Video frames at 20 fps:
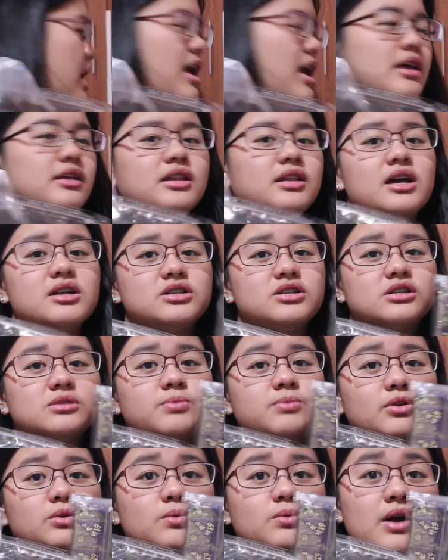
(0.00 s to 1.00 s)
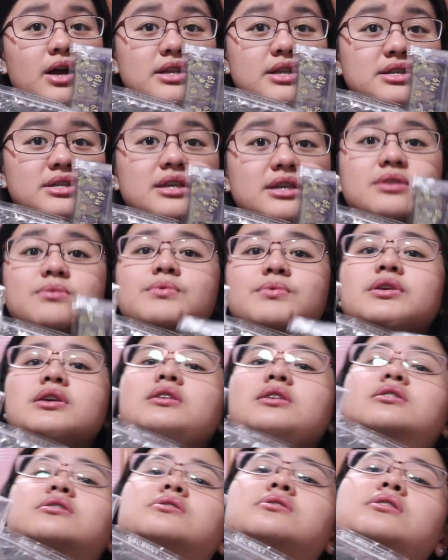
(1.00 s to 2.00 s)
I not just bought one
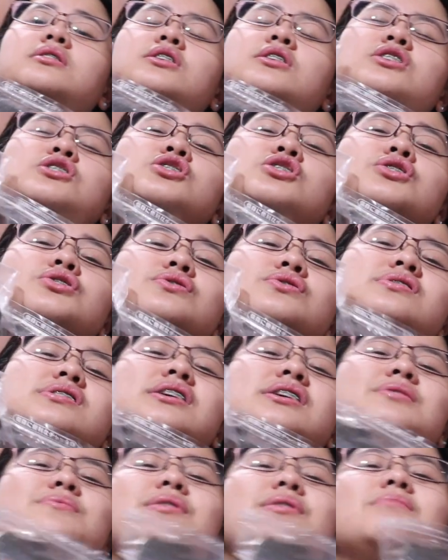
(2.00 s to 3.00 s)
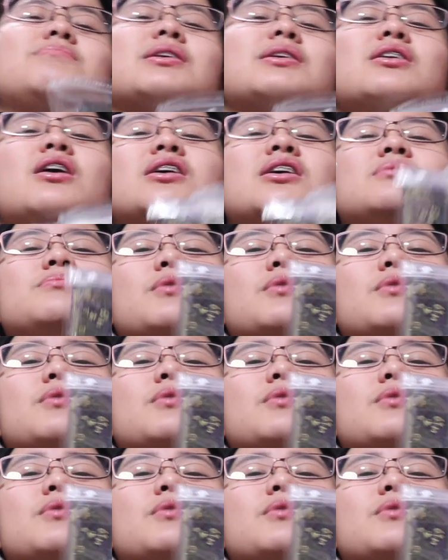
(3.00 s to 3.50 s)
seaweed, two seaweed, but I